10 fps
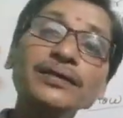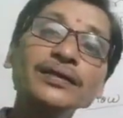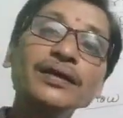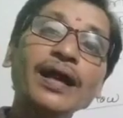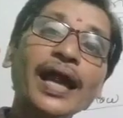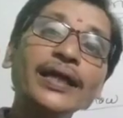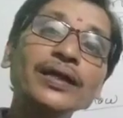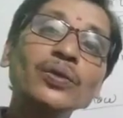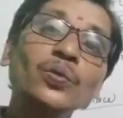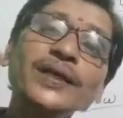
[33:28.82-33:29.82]
I
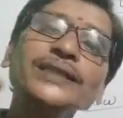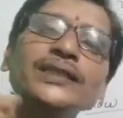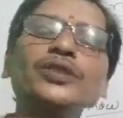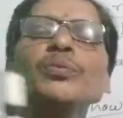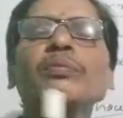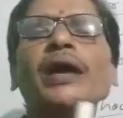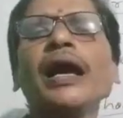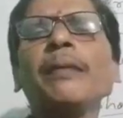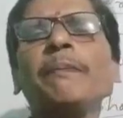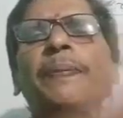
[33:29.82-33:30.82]
wish you,
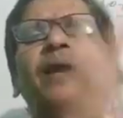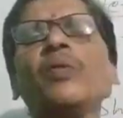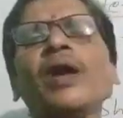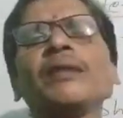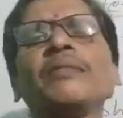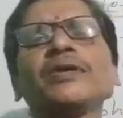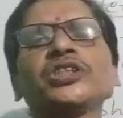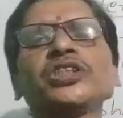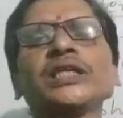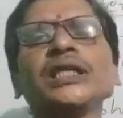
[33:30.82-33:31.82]
everyone must
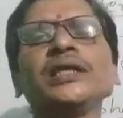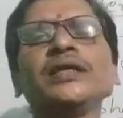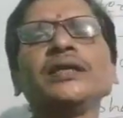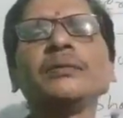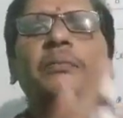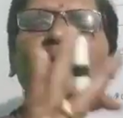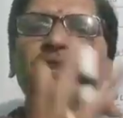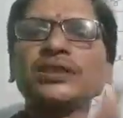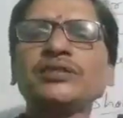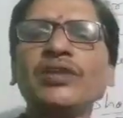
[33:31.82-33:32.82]
read, must
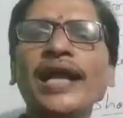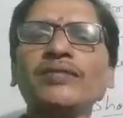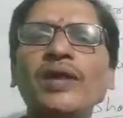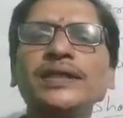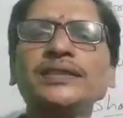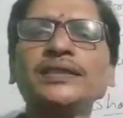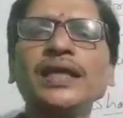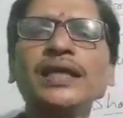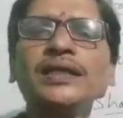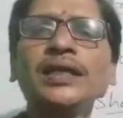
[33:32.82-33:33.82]
try to
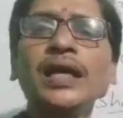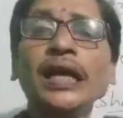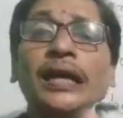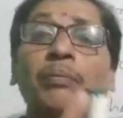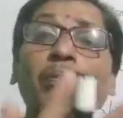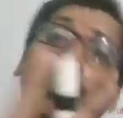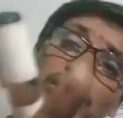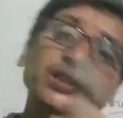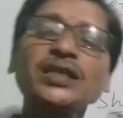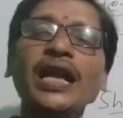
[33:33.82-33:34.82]
understand, and must
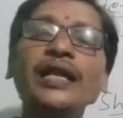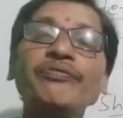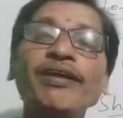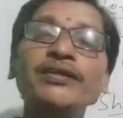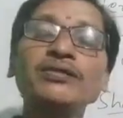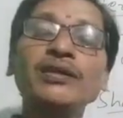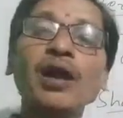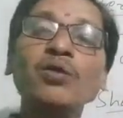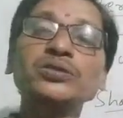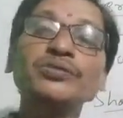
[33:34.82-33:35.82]
clarify your
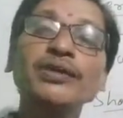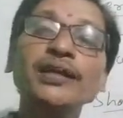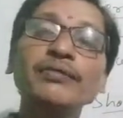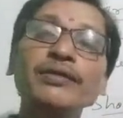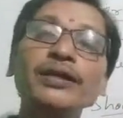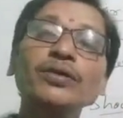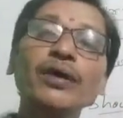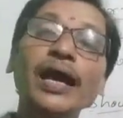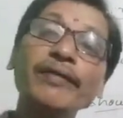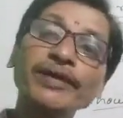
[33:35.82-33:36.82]
doubts whenever you
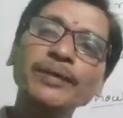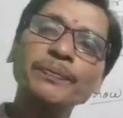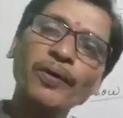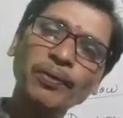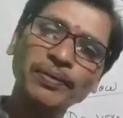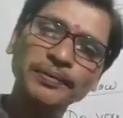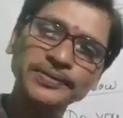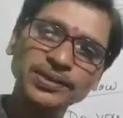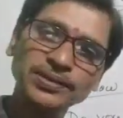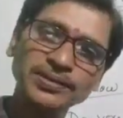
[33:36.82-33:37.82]
have any
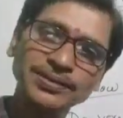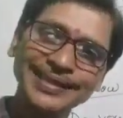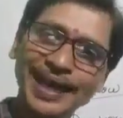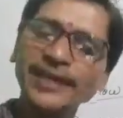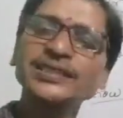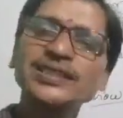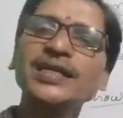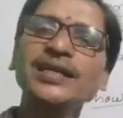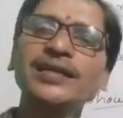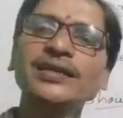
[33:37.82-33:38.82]
problems in
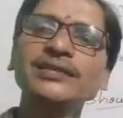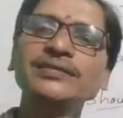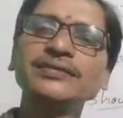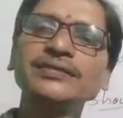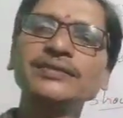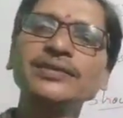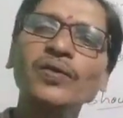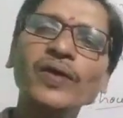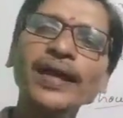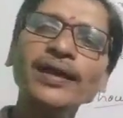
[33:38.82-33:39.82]
understanding.
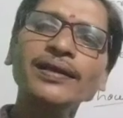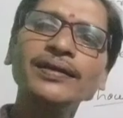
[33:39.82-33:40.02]
Okay?